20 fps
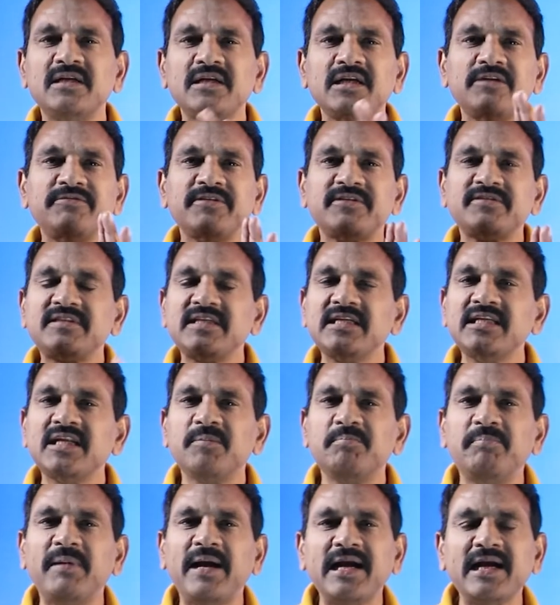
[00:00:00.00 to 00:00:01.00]
If you have seen a
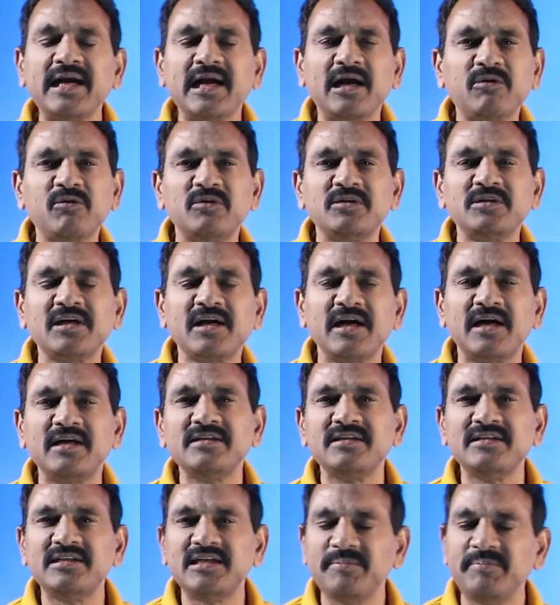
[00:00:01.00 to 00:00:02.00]
bank account card,
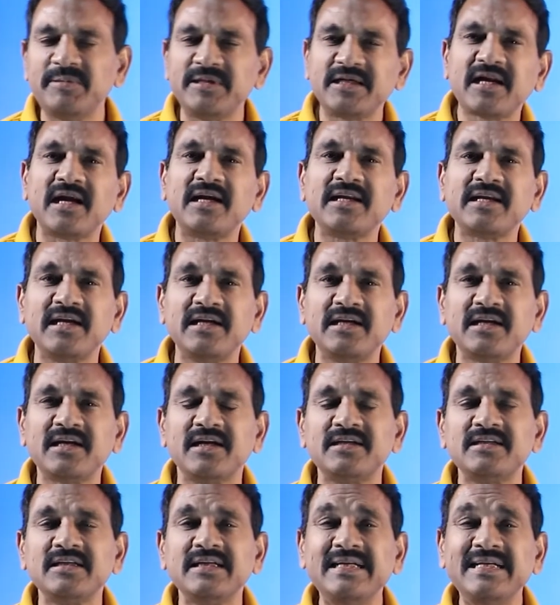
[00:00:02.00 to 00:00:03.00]
debit card, credit
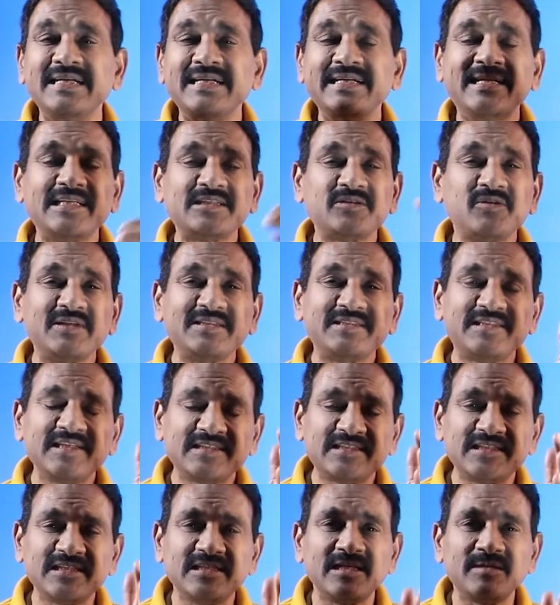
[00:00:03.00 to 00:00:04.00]
card, it has got
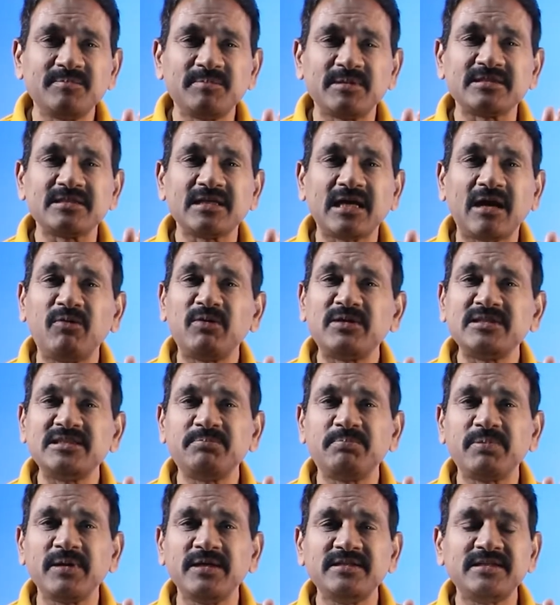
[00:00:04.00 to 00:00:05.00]
16 numbers. How are they
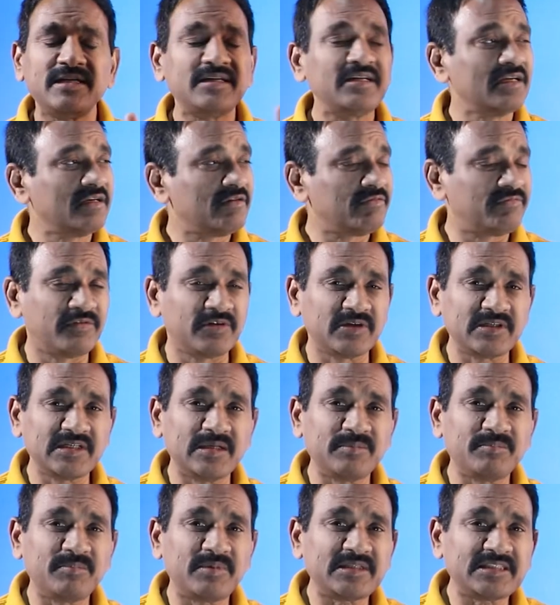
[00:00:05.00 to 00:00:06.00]
printed? 4
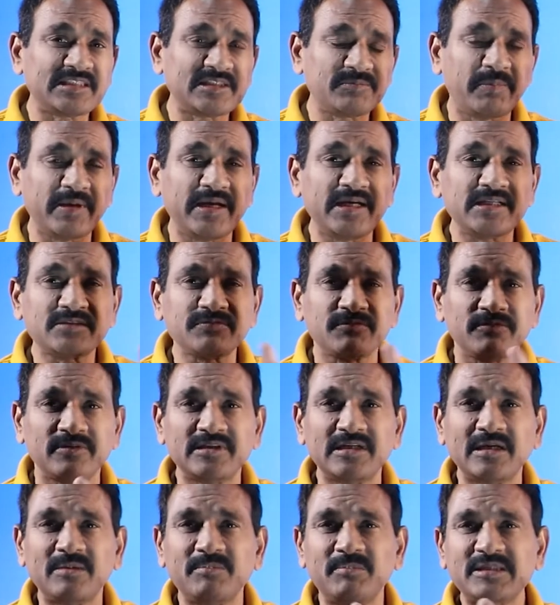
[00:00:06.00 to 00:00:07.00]
numbers, space, 4
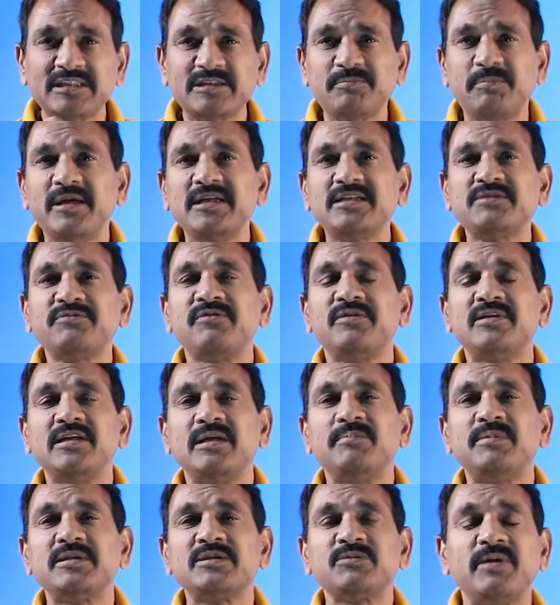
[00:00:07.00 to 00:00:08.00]
numbers, space, 4
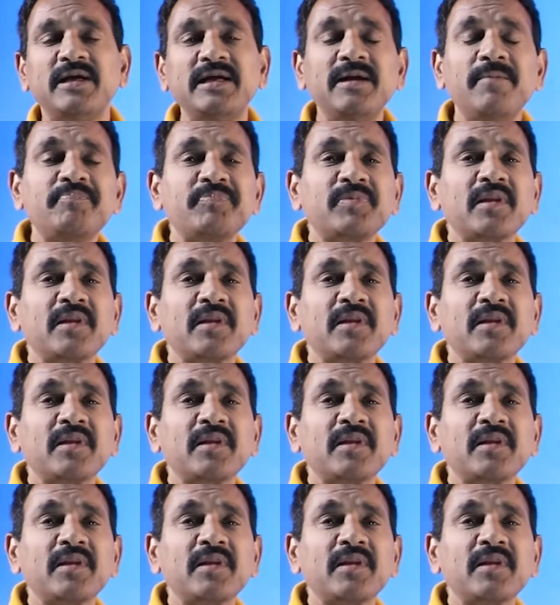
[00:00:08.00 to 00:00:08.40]
numbers. Why?